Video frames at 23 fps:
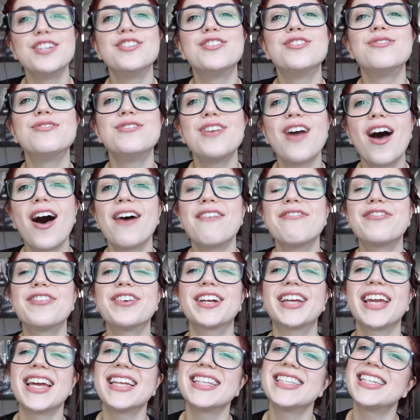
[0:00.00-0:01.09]
do not
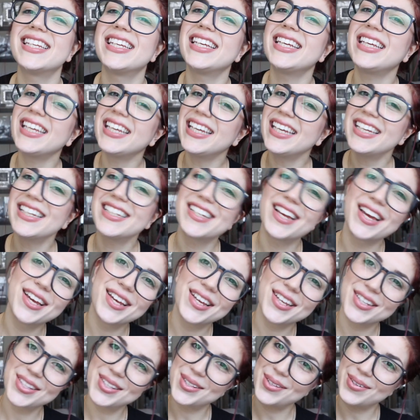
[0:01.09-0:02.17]
forget to eat
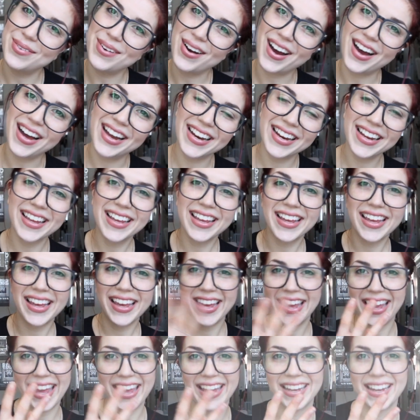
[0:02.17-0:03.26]
squat,
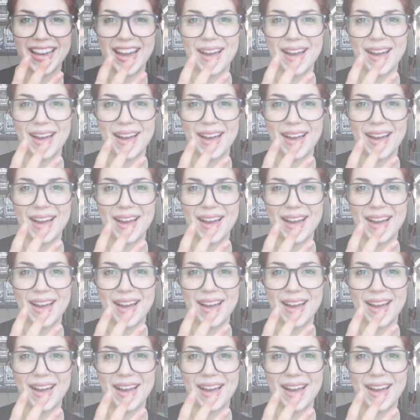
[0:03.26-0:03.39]
and